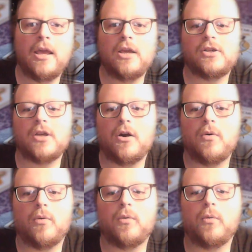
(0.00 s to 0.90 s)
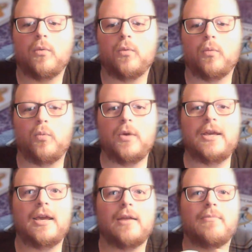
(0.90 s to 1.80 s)
So we
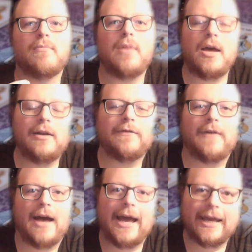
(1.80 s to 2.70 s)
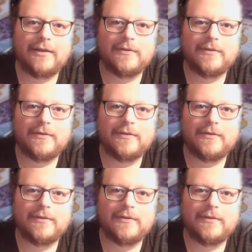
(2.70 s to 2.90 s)
can modify